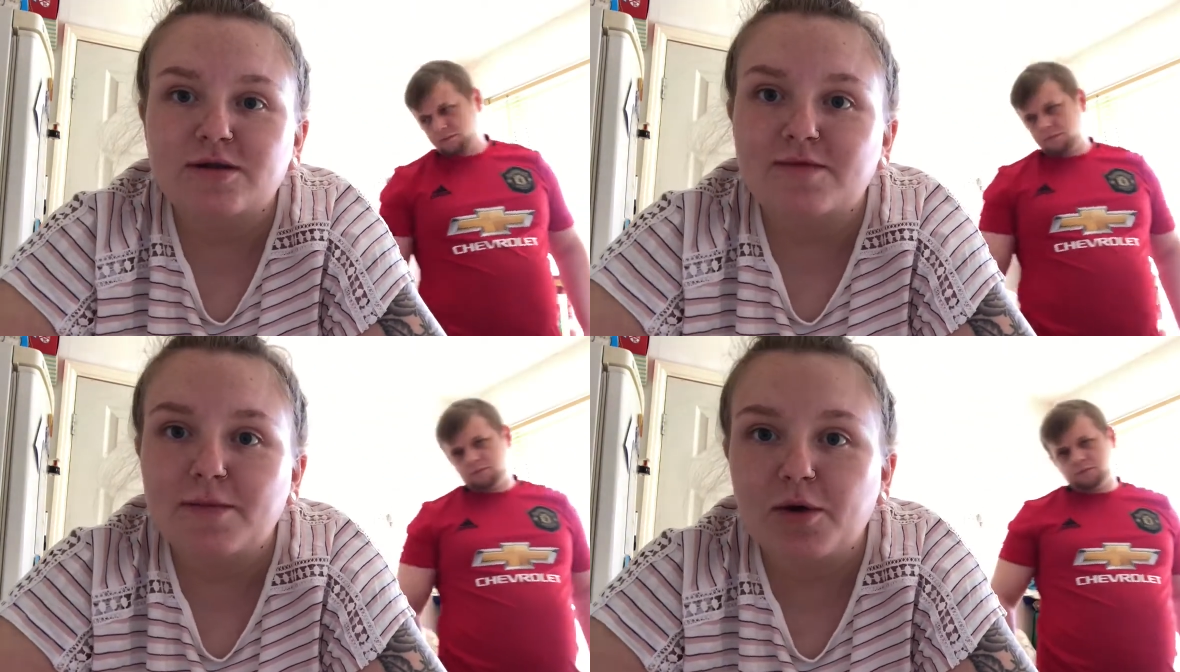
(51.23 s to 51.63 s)

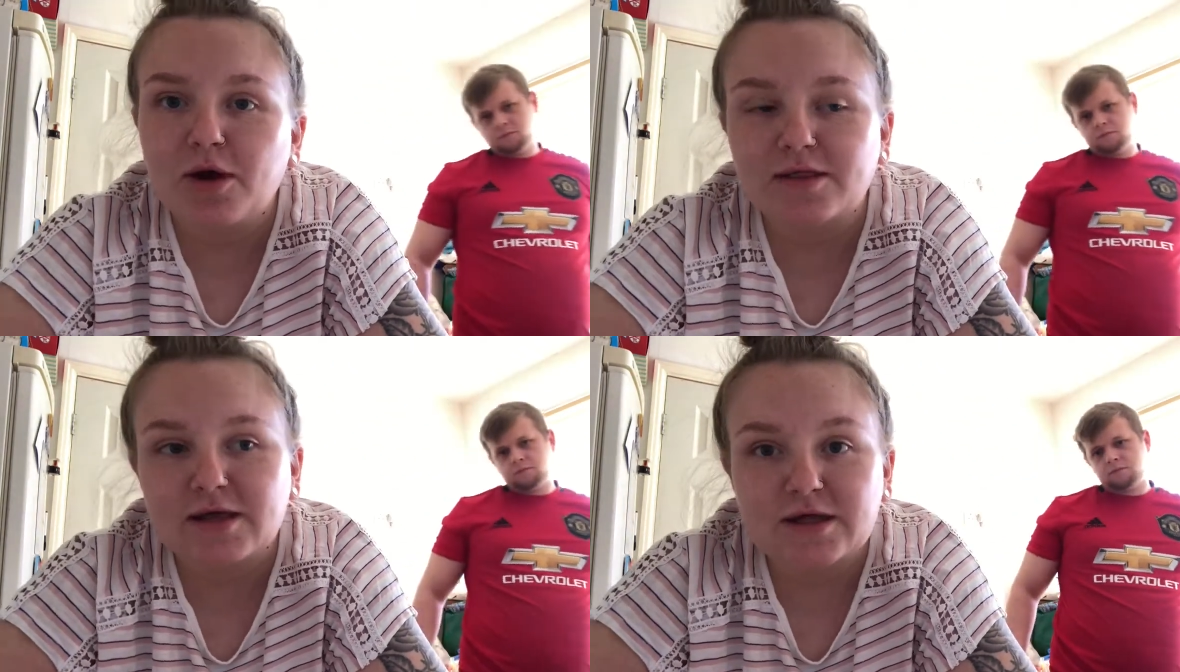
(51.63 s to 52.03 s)
Speaker 1: to be
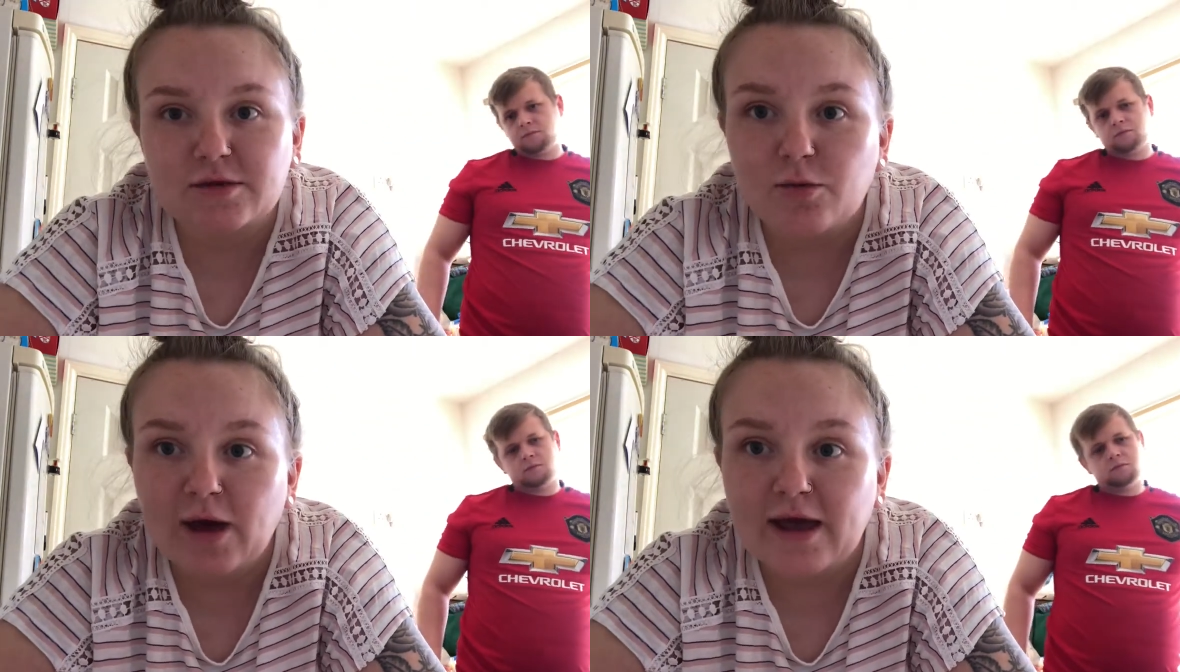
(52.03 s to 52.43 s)
putting things
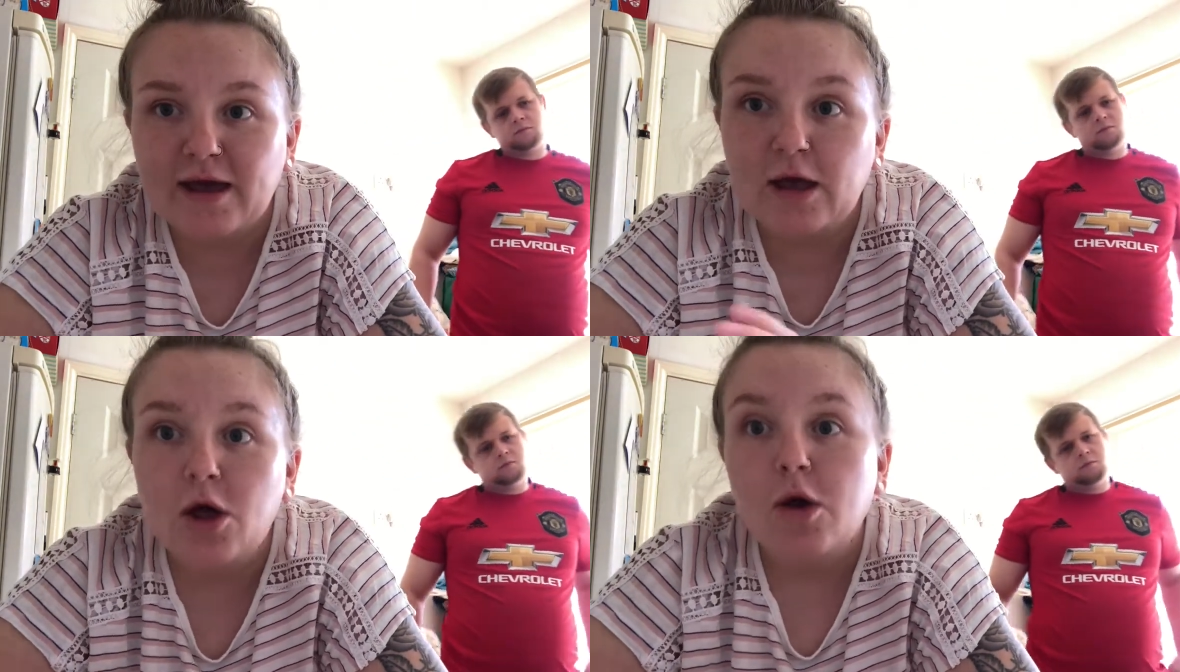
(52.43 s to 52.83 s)

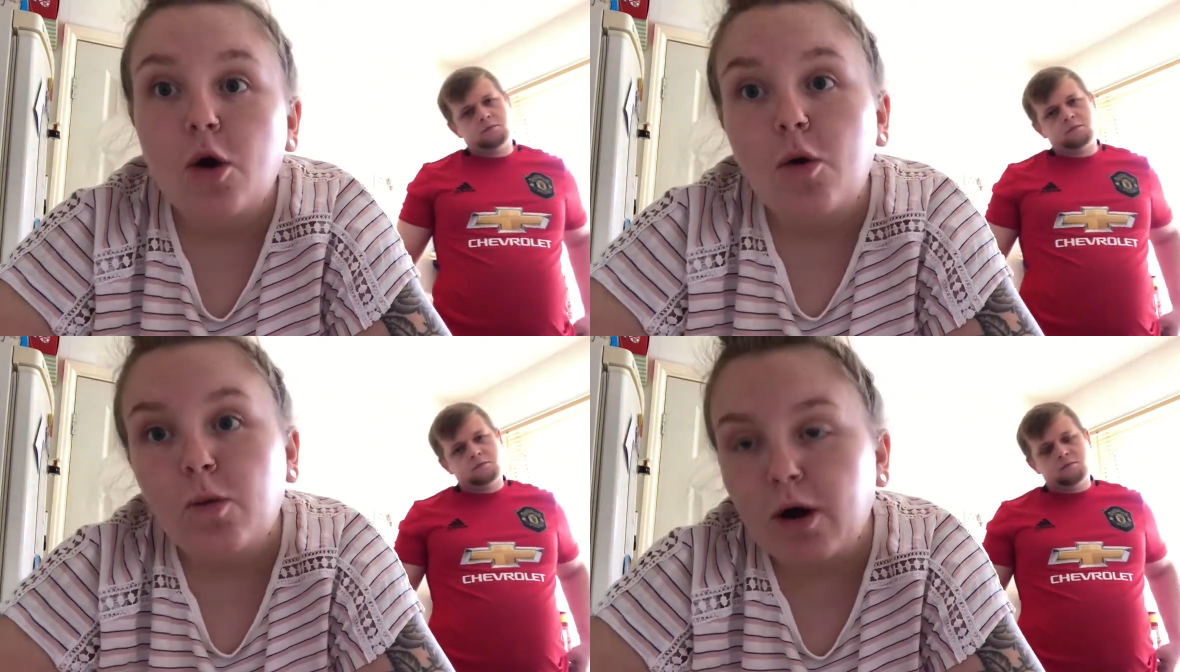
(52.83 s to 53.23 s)
away
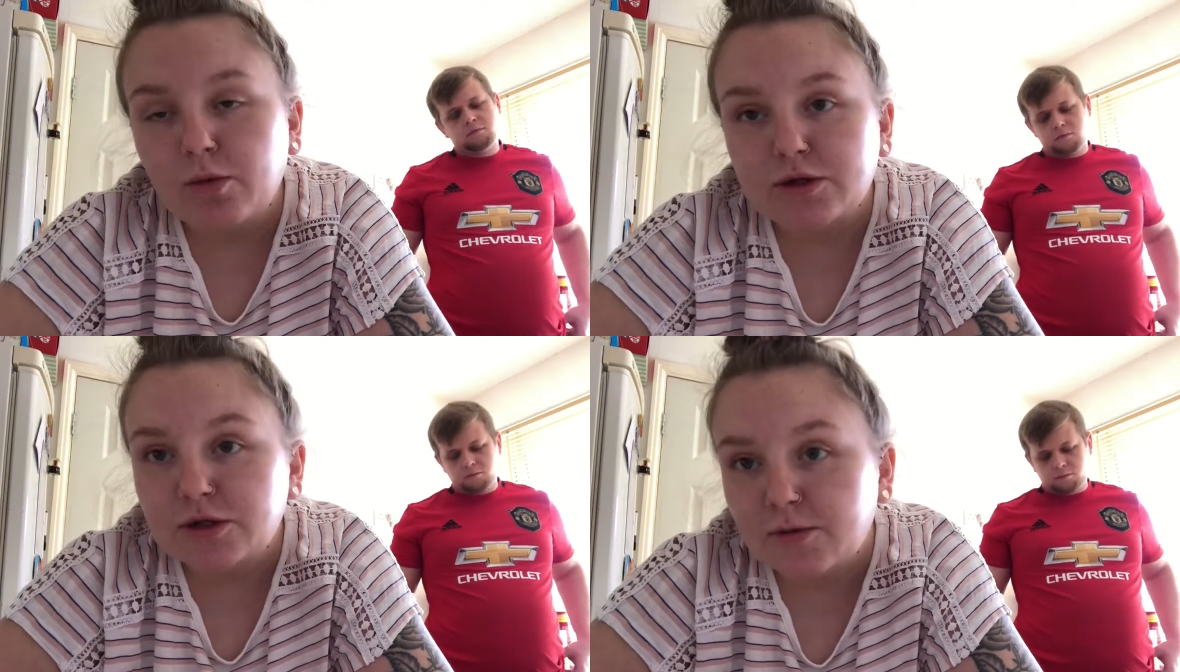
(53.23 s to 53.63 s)
while
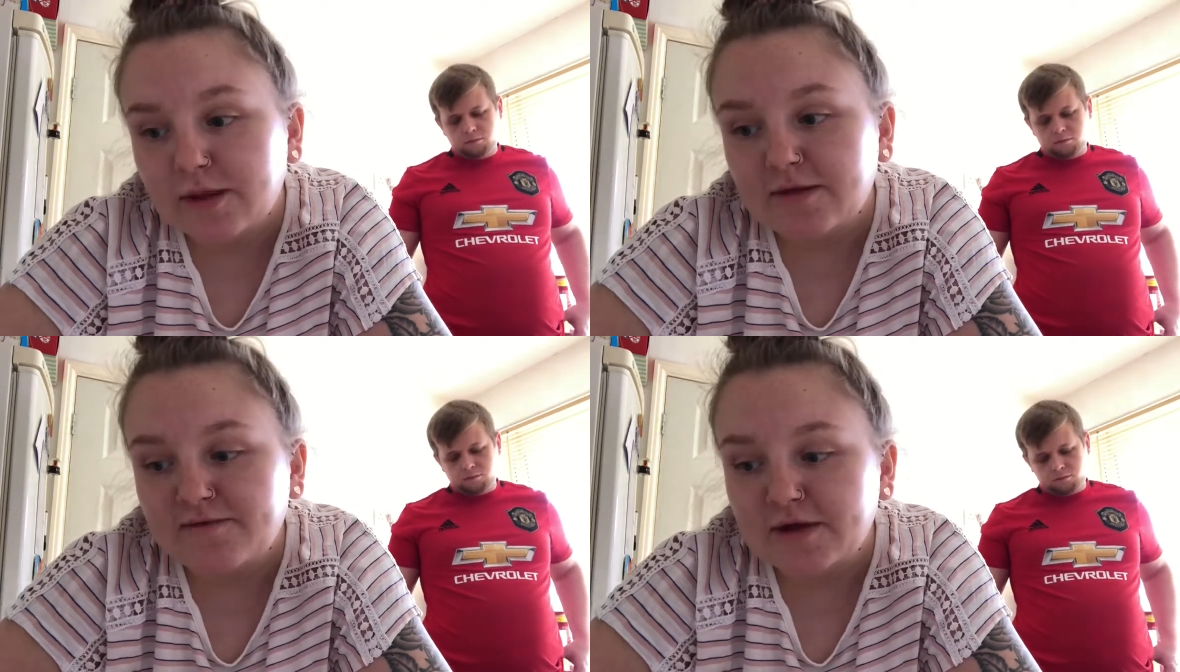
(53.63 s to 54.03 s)
we're
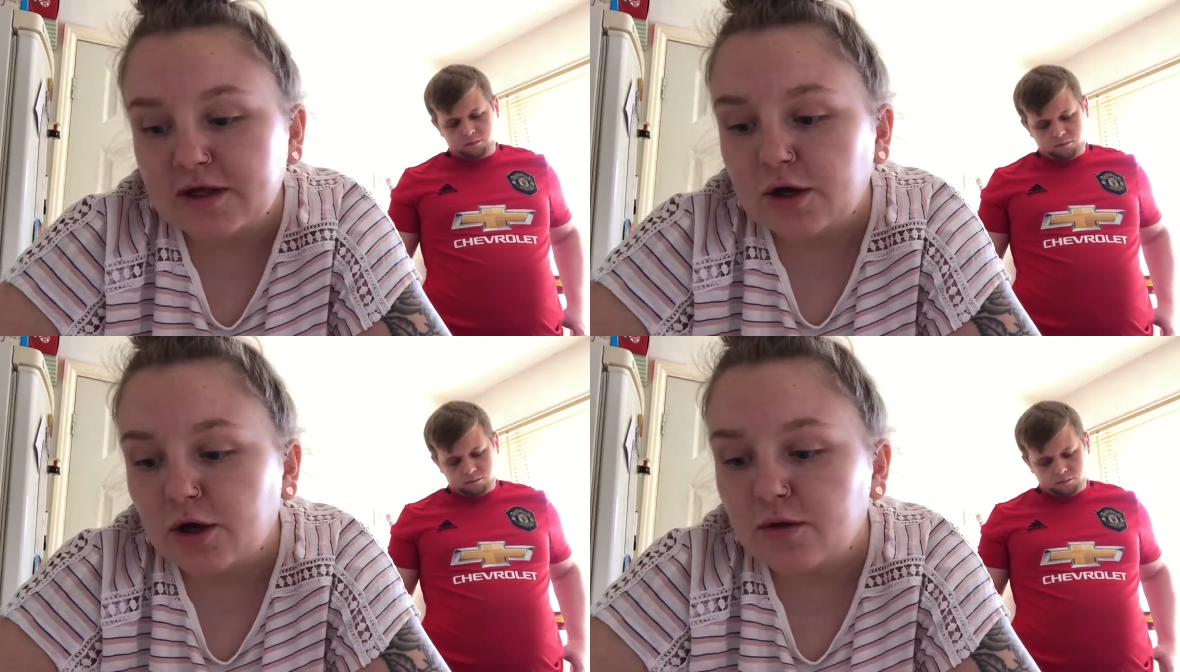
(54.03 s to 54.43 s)
doing the
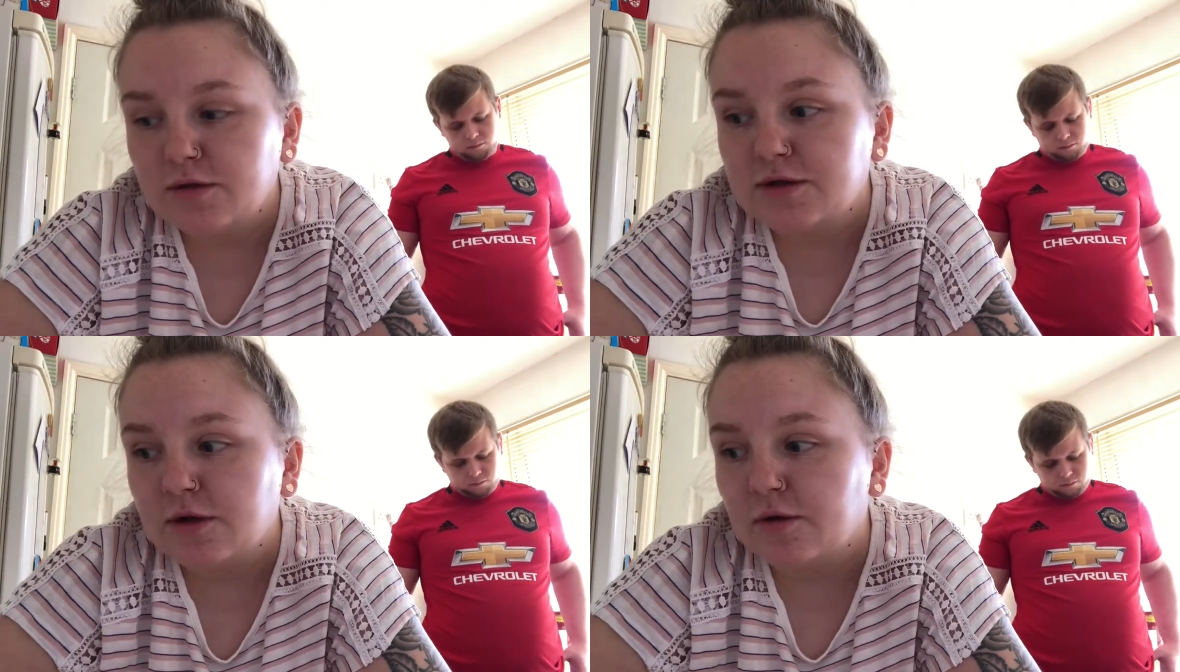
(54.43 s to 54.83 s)
video
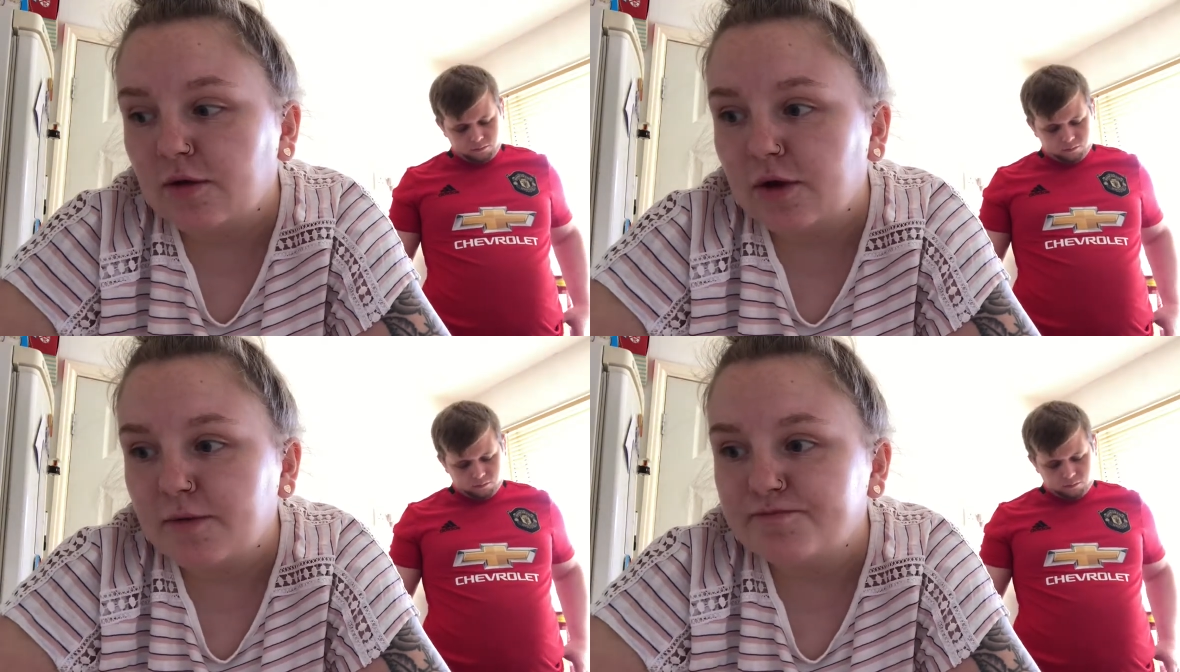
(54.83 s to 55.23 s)
so
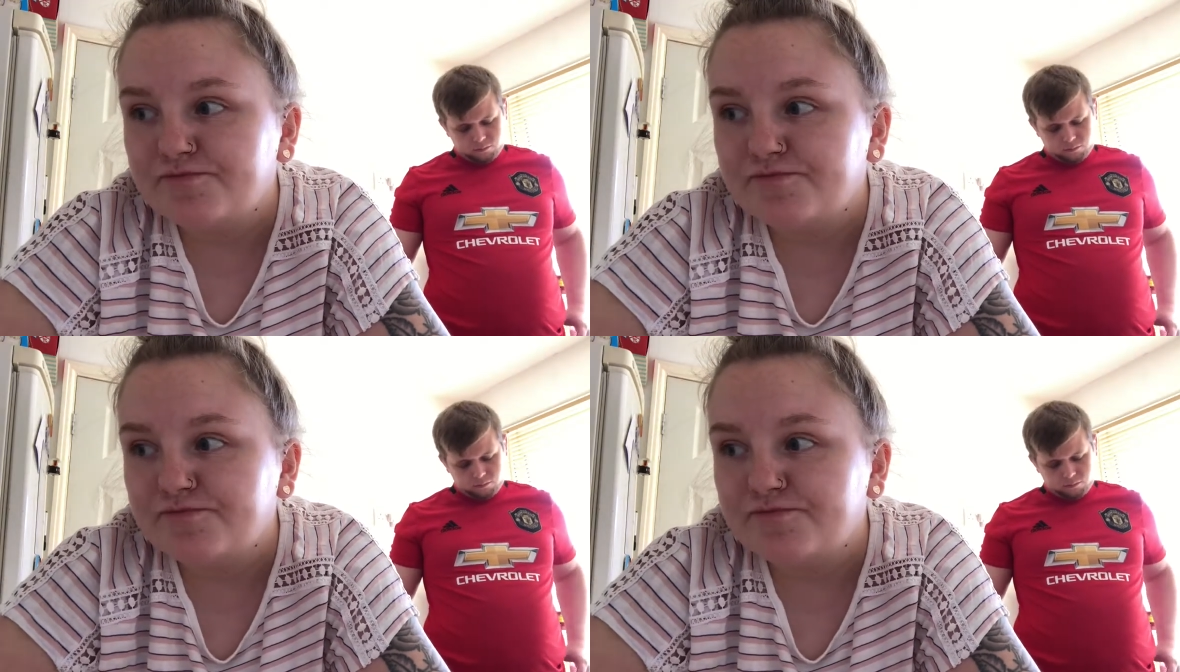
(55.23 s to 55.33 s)
that,